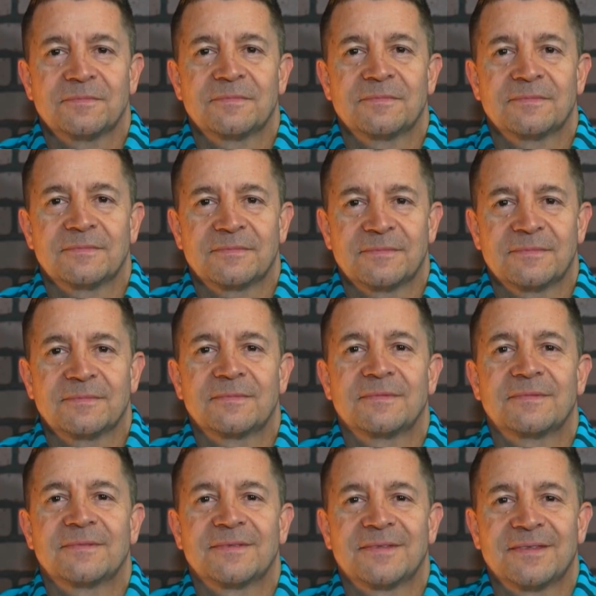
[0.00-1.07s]

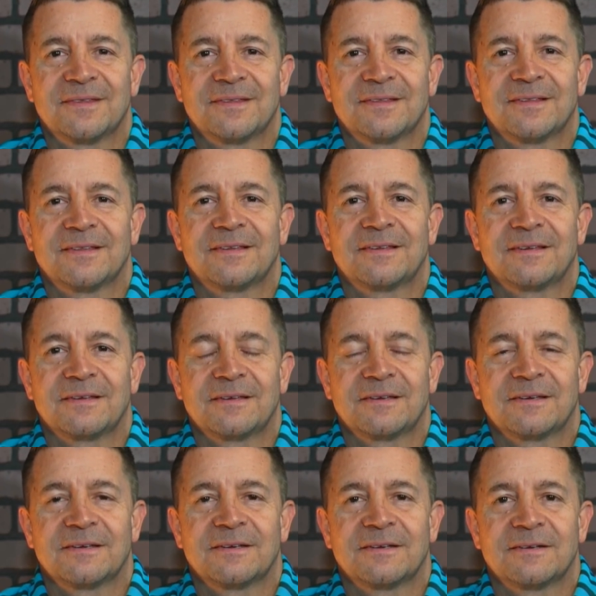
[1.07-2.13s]

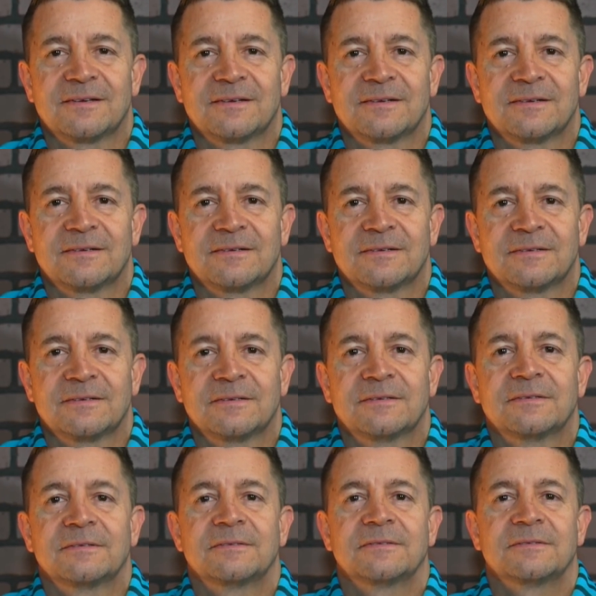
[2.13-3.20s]

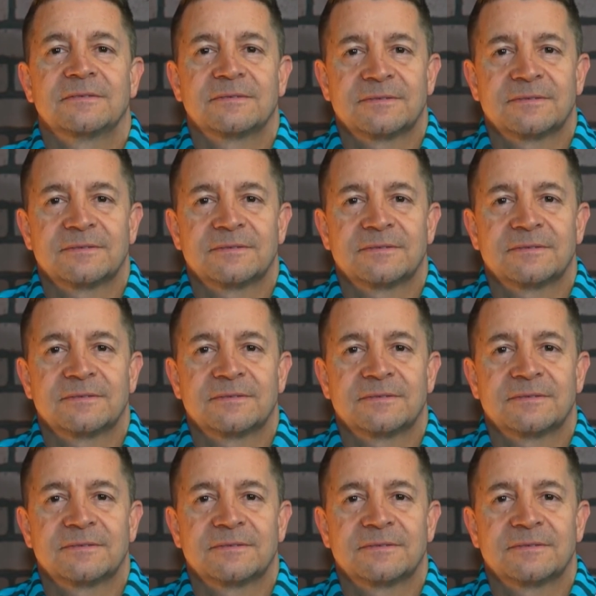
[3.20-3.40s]
(silent)